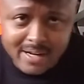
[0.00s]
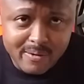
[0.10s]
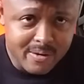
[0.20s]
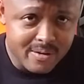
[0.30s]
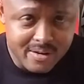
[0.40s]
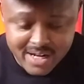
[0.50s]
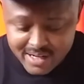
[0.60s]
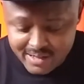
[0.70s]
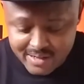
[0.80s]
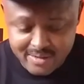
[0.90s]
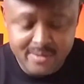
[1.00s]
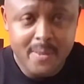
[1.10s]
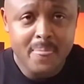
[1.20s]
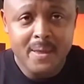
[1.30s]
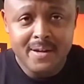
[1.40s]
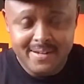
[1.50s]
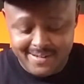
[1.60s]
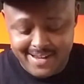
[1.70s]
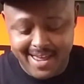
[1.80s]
all that, you know.